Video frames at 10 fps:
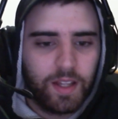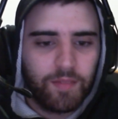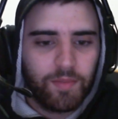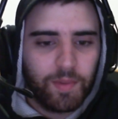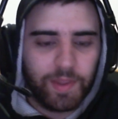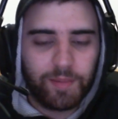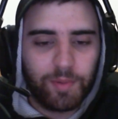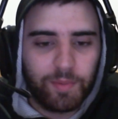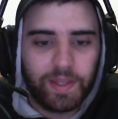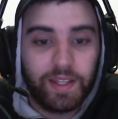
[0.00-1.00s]
But then it
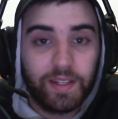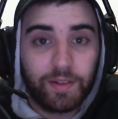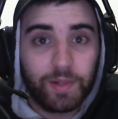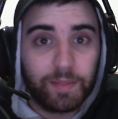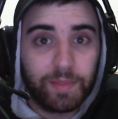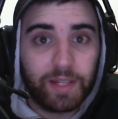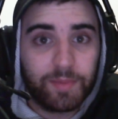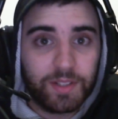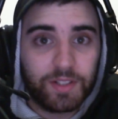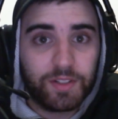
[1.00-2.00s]
put me in a really bad
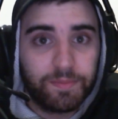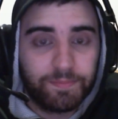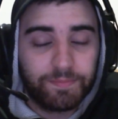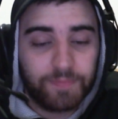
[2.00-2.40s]
position